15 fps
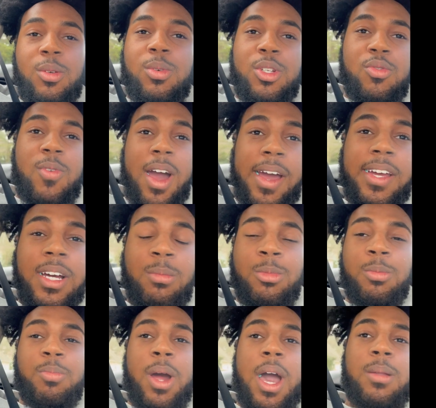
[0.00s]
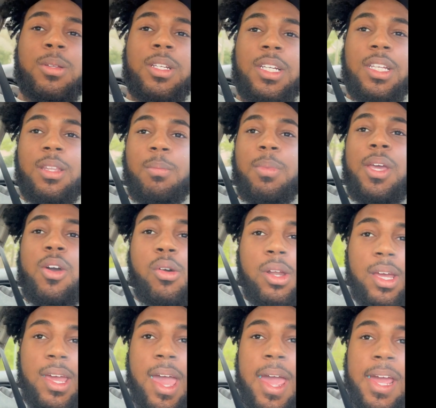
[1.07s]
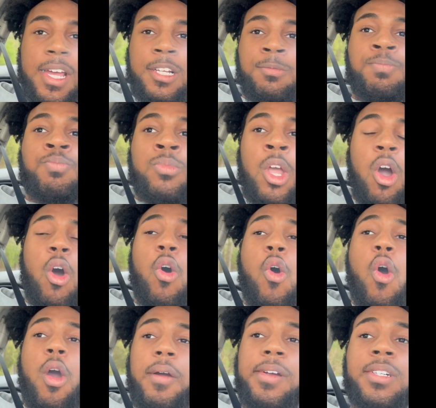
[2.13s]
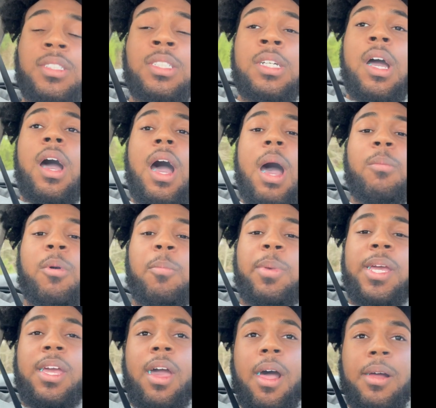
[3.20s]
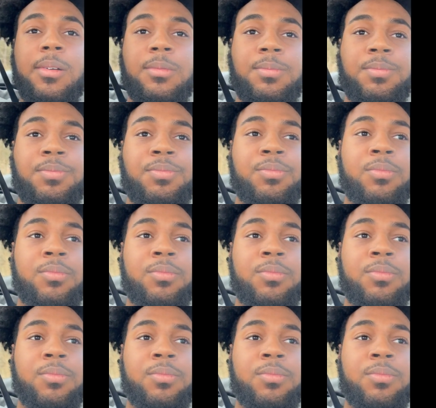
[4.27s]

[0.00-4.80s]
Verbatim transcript: was right. I'm gonna probably either be on the game oh, or okay. I'm gonna be time. up. We gonna have to